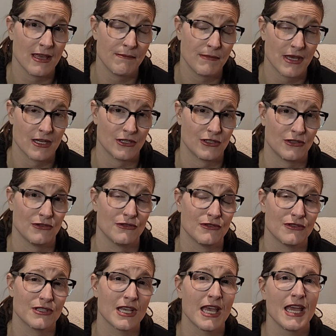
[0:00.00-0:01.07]

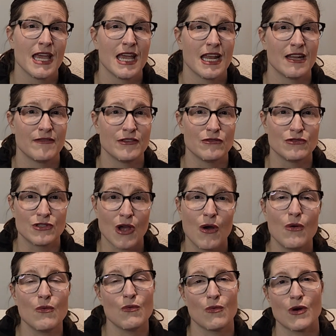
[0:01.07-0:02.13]
issues. And if you don't